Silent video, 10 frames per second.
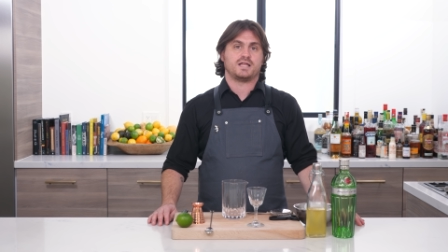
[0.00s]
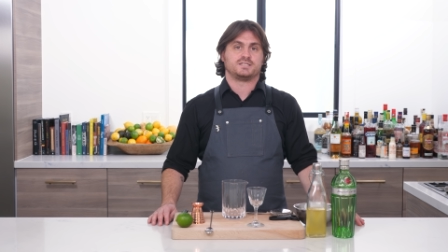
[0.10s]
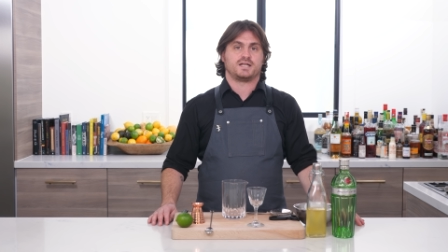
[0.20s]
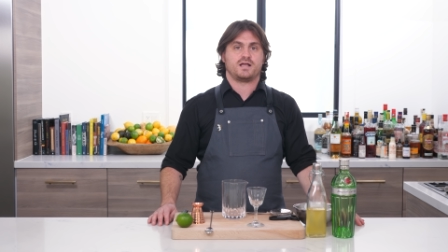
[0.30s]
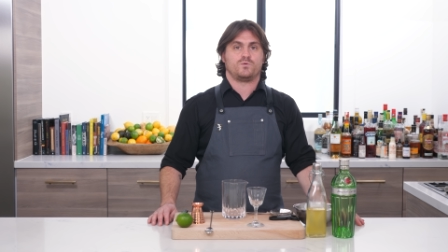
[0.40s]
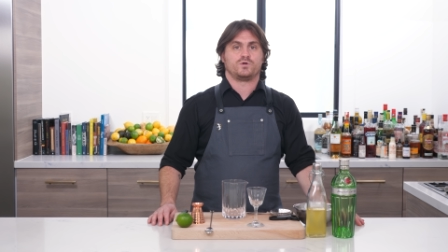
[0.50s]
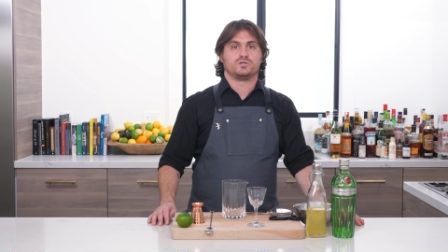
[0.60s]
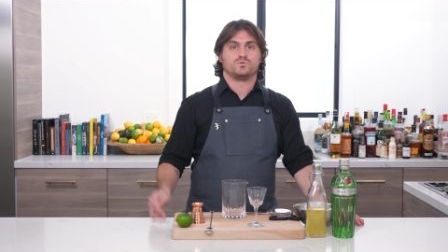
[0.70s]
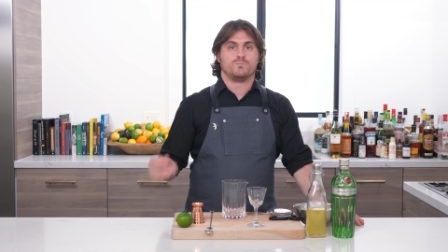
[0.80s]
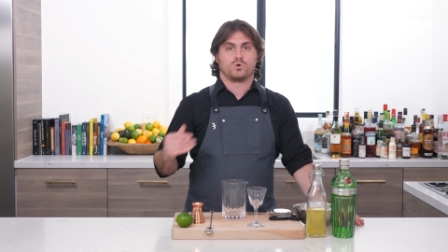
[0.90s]
and today I want
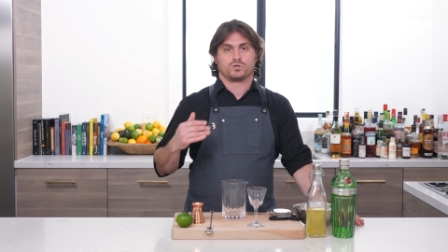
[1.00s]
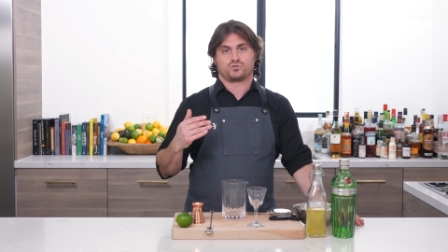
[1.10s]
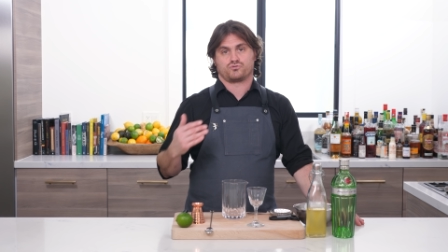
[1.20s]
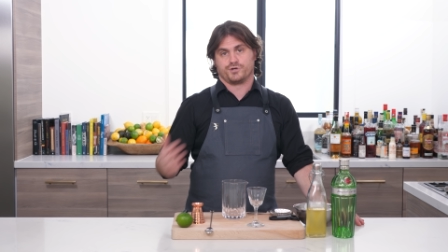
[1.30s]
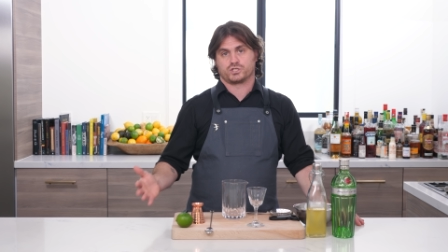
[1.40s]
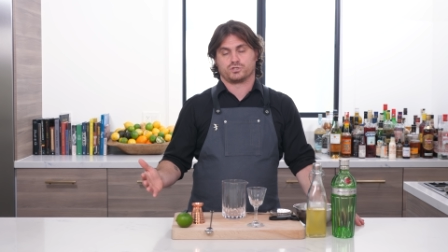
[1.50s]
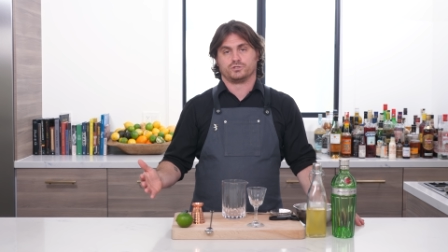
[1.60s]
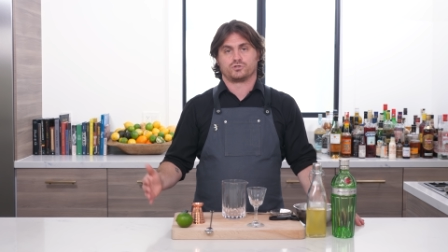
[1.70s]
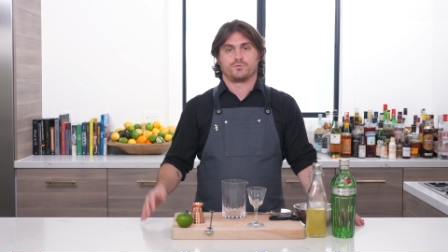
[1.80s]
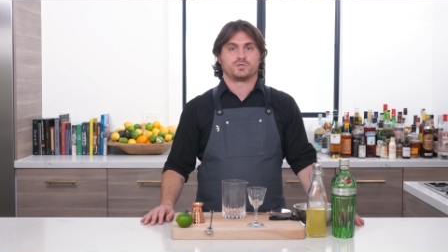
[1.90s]
to do a more
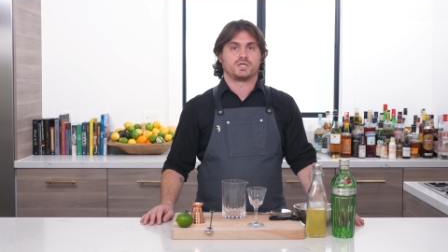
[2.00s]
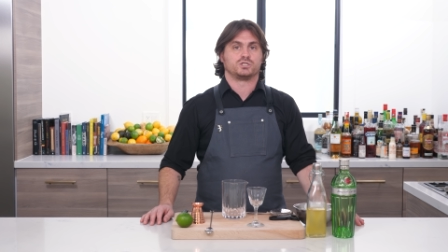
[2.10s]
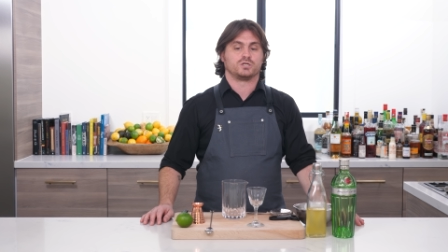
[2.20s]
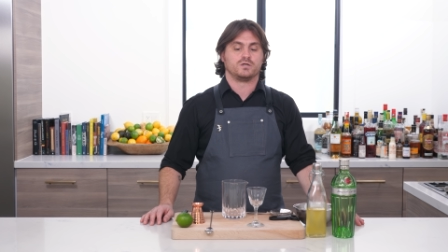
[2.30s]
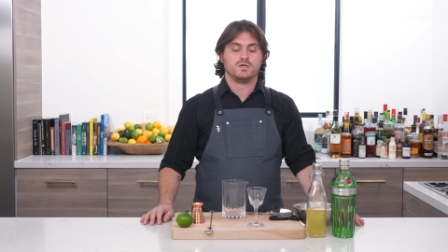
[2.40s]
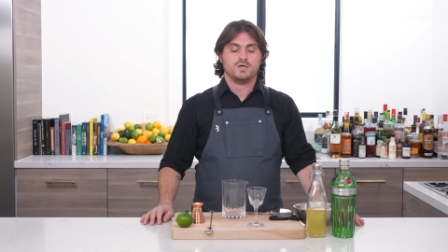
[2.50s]
traditional interpretation.